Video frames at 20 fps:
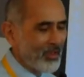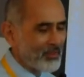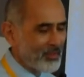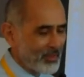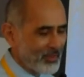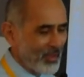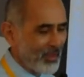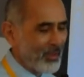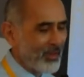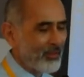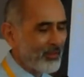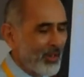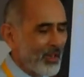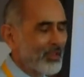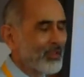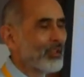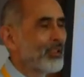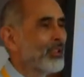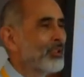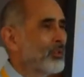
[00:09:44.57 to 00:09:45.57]
just got a
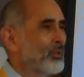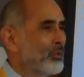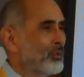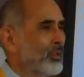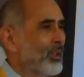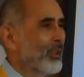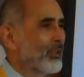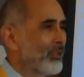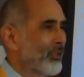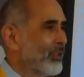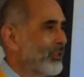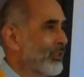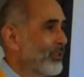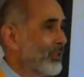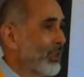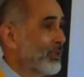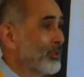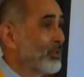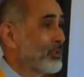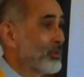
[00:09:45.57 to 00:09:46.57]
grant to translate
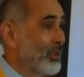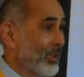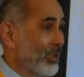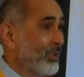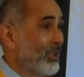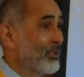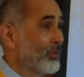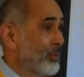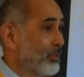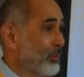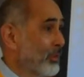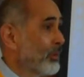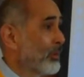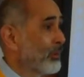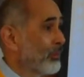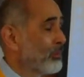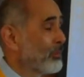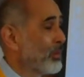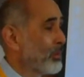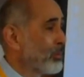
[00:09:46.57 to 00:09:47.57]
the site to Chinese, so
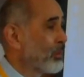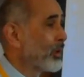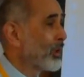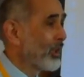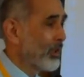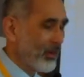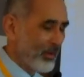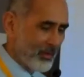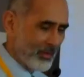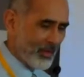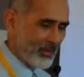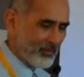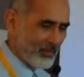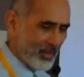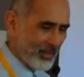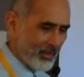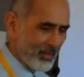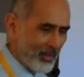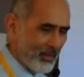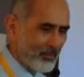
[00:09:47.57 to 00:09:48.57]
we're working on that
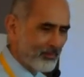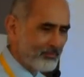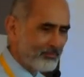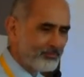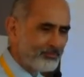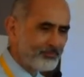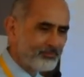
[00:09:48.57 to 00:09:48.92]
right now.